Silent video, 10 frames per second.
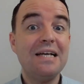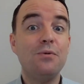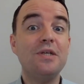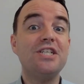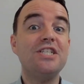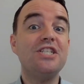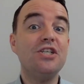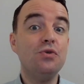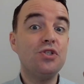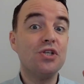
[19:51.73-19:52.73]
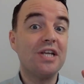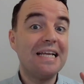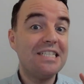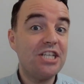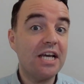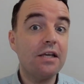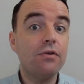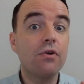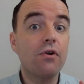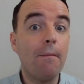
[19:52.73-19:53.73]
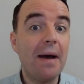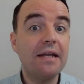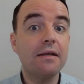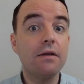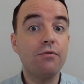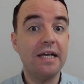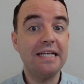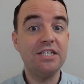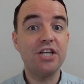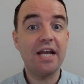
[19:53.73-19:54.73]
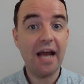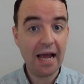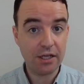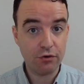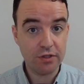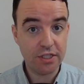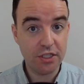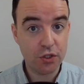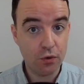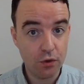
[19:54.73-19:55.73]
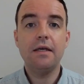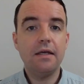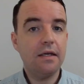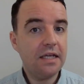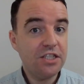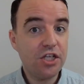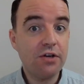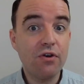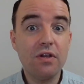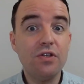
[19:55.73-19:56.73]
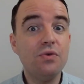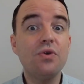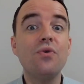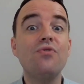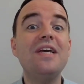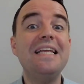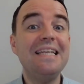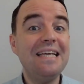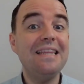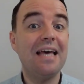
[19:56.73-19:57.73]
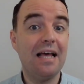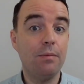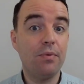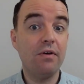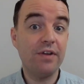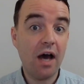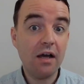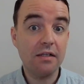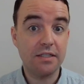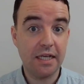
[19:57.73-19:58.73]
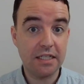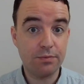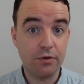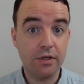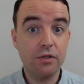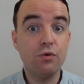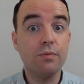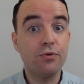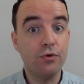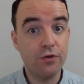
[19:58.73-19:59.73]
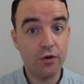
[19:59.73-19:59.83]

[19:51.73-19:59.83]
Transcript: which is you should check your grammatical range and accuracy score. In general, you don't really need the help of an IELTS expert to improve your